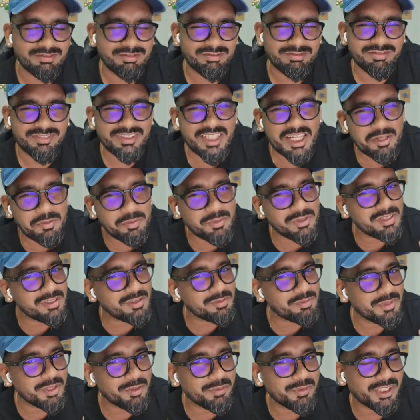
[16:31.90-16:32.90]
Terrible,
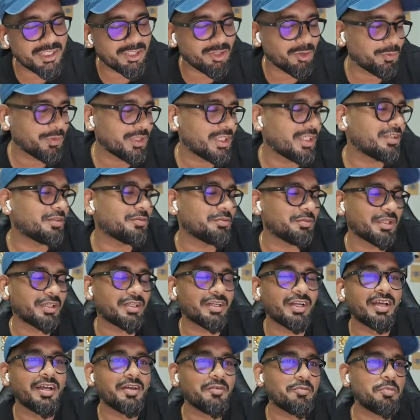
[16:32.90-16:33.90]
maybe anomaly, but
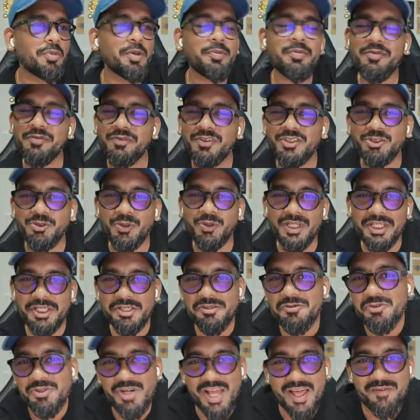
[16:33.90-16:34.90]
maybe visually
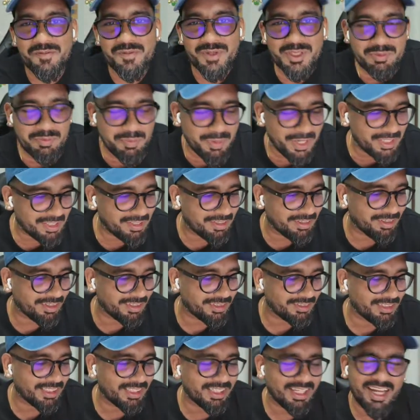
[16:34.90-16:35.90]
it would have been better.
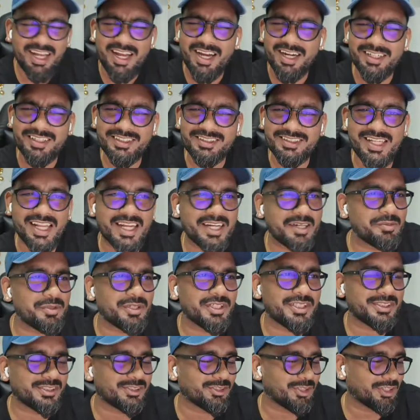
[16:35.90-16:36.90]
I think I had a slide,
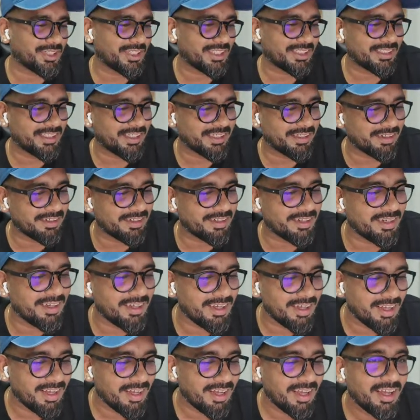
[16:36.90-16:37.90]
but it's not in here.
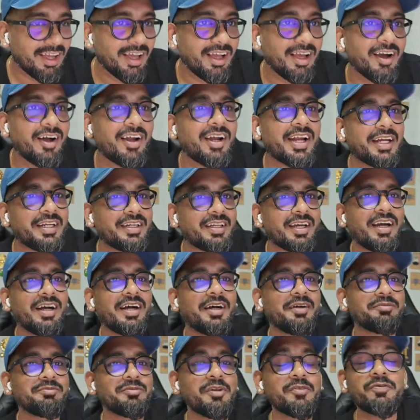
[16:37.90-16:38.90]
All
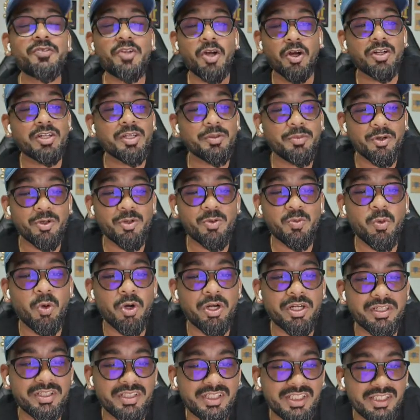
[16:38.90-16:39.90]
right, we've talked about
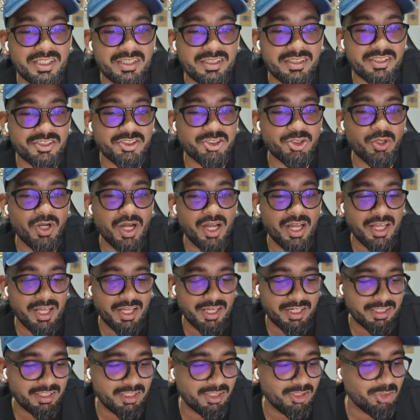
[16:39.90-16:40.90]
what the issue
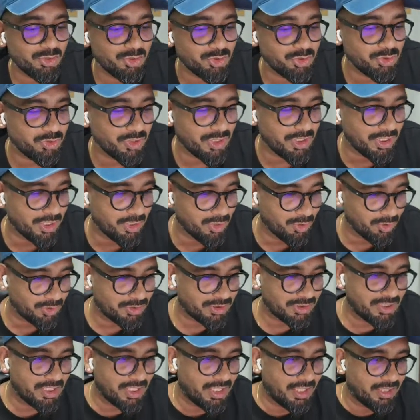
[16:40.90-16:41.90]
hierarchy usually
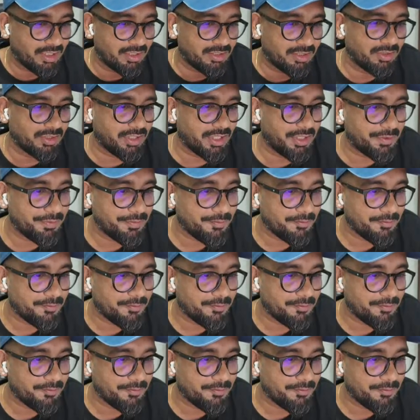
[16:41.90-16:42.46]
looks like. Okay,